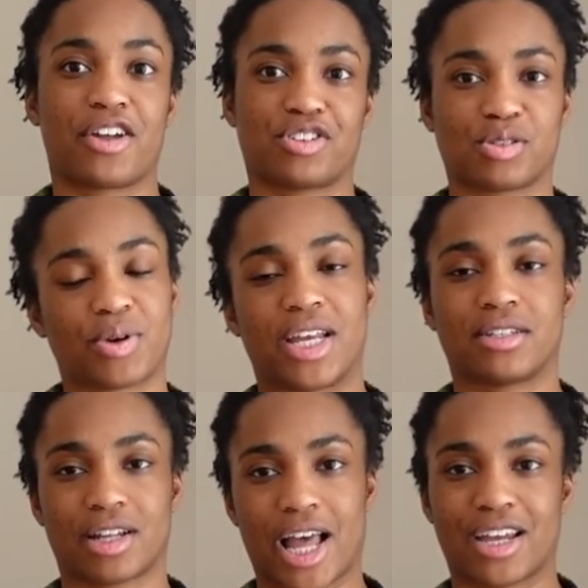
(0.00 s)
I just wait
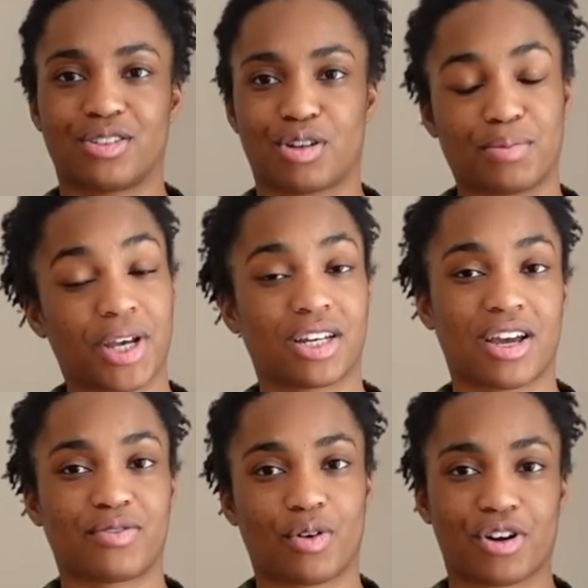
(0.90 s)
until I can do a big
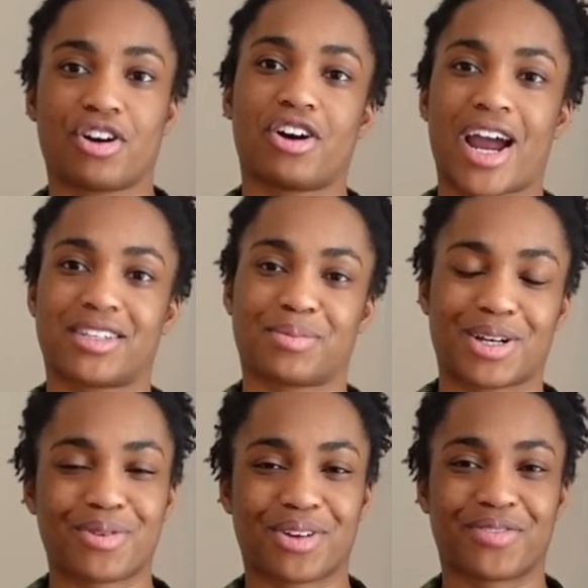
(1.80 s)
enough order or I
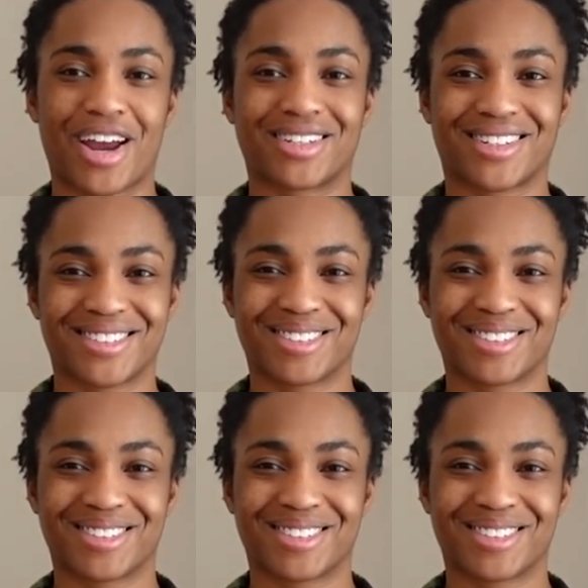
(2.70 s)
split it with a friend.